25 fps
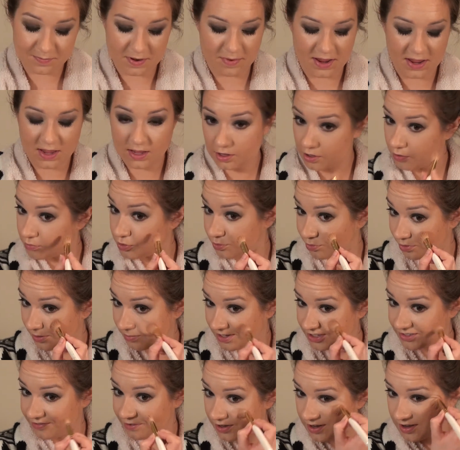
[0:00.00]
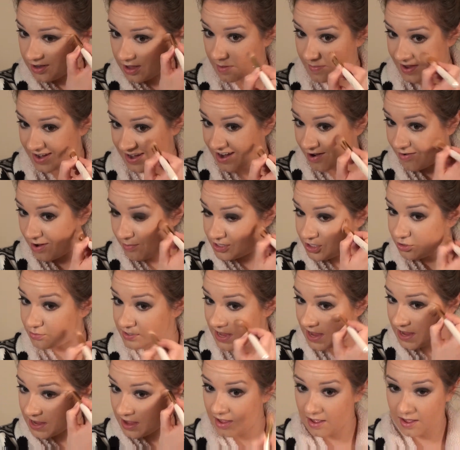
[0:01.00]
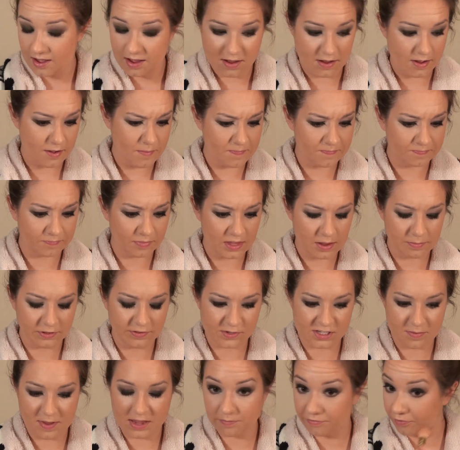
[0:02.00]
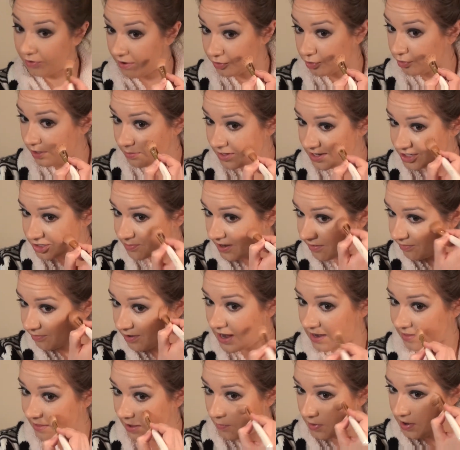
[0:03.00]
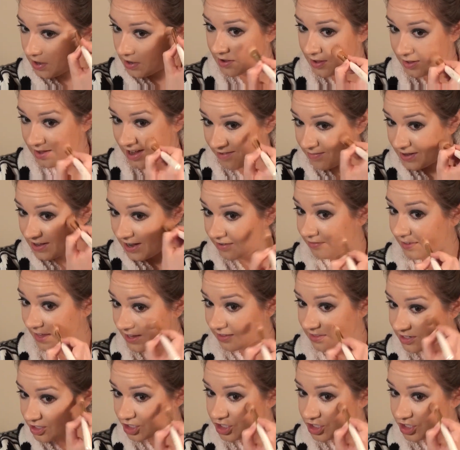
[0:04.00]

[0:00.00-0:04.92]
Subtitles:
And this is the Seraphine Botanicals Guava Butter Cream Blush in Pure Guava.